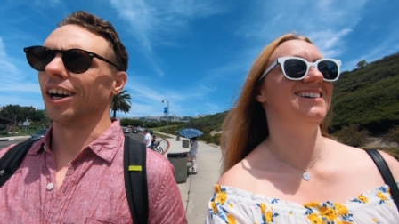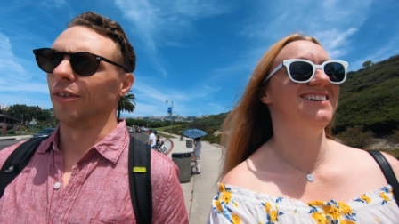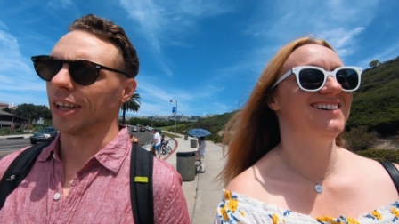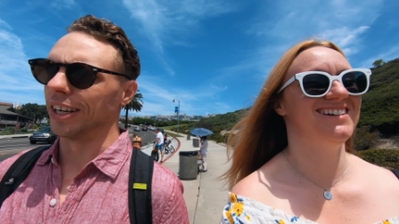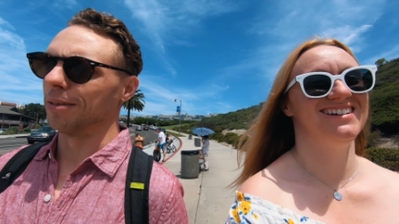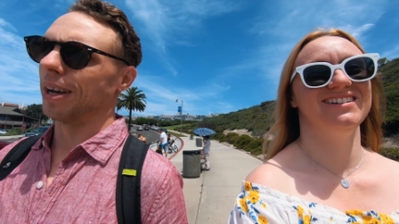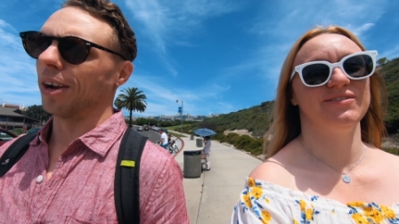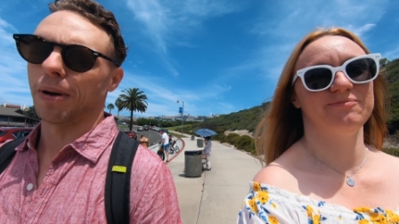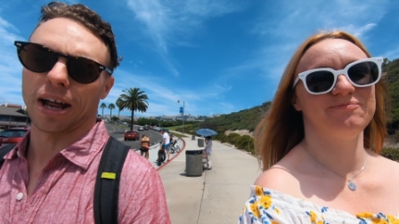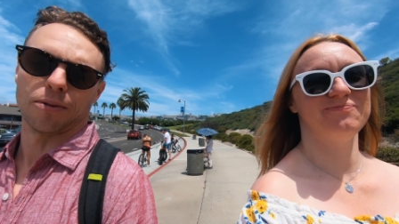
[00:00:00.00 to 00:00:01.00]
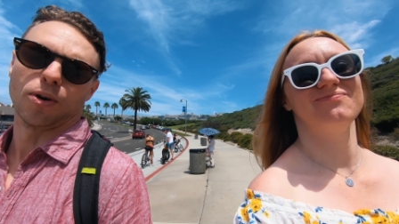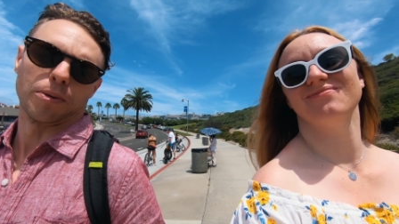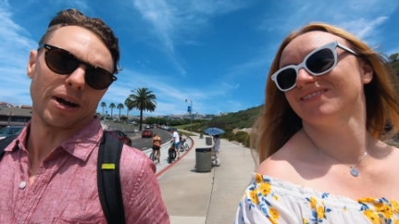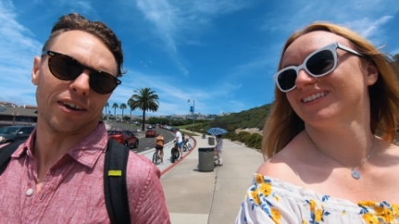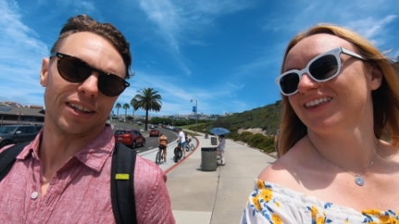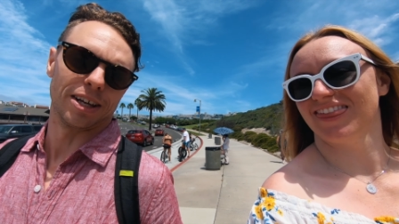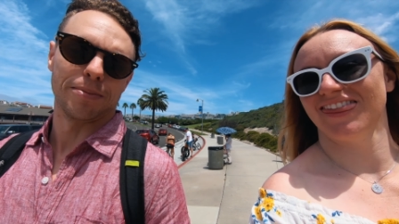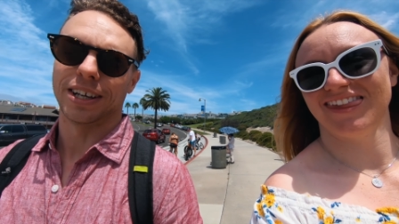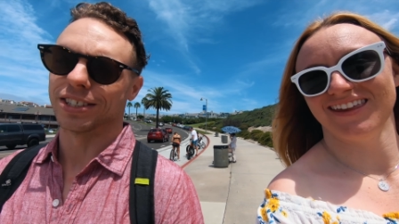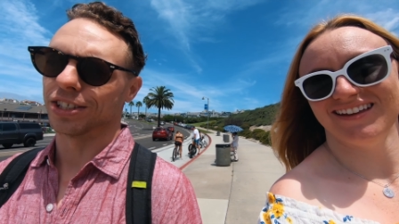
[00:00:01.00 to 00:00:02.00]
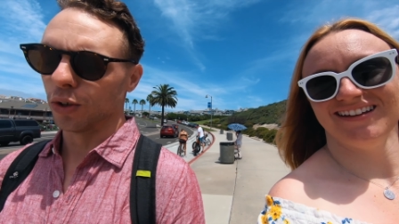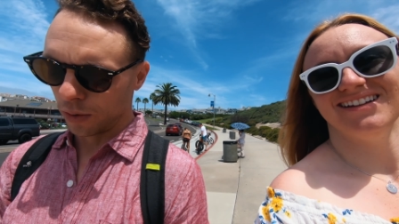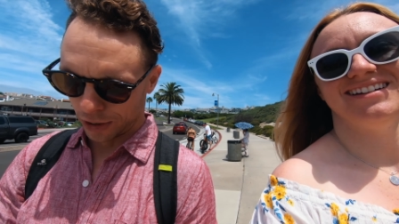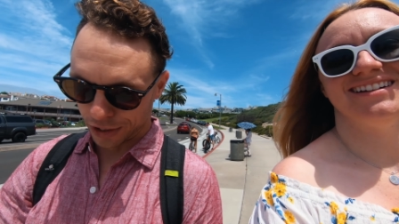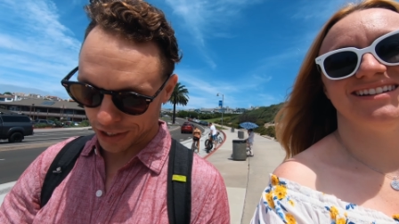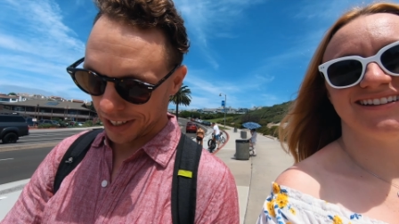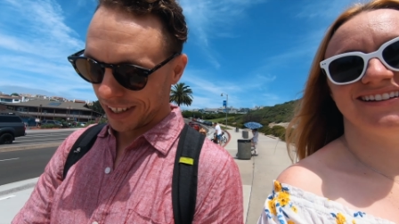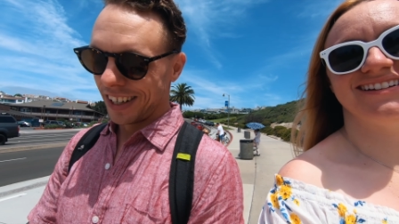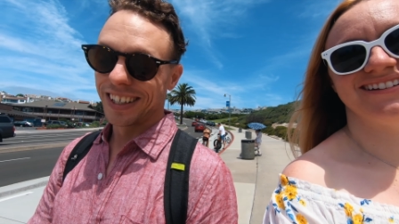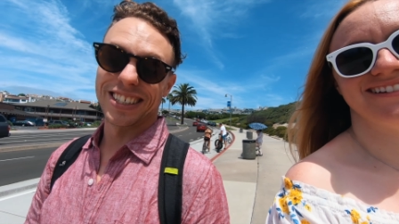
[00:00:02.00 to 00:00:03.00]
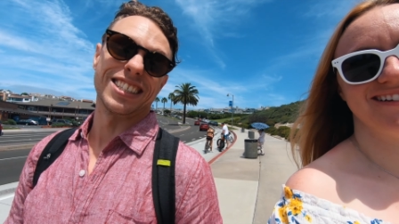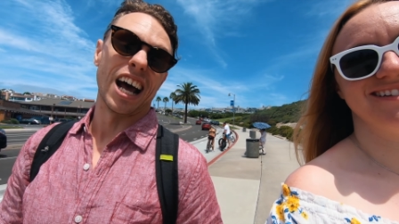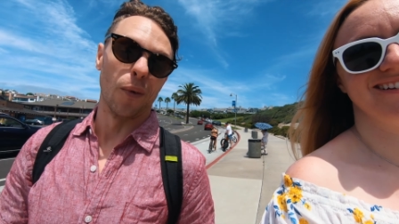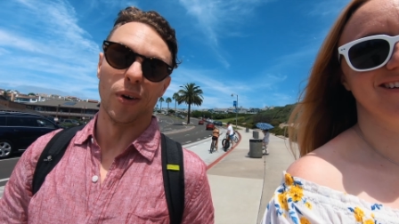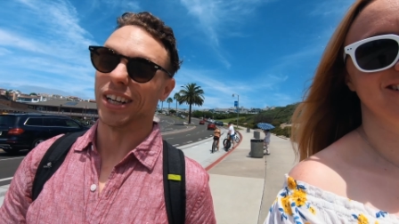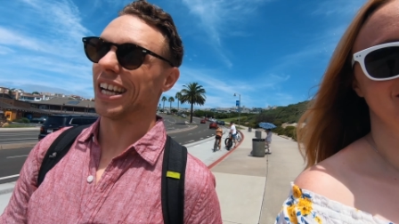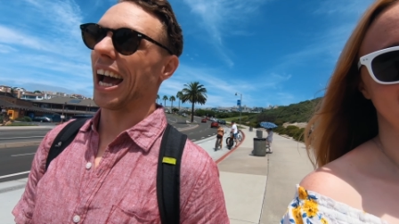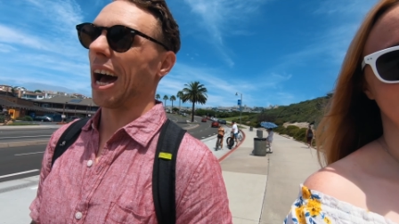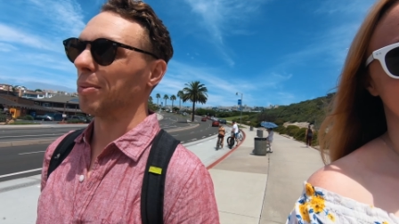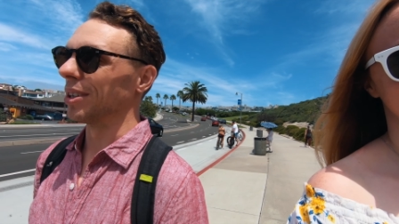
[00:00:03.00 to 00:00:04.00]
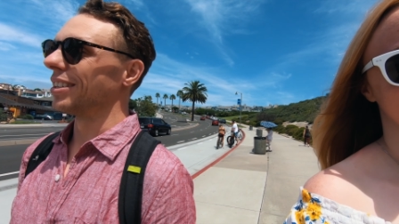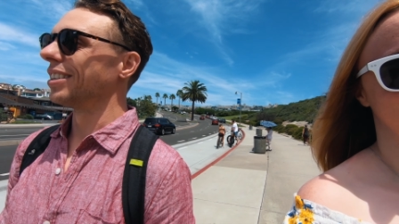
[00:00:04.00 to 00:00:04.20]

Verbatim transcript: of getting me on a paddleboard, apparently, because the universe does not want it to happen.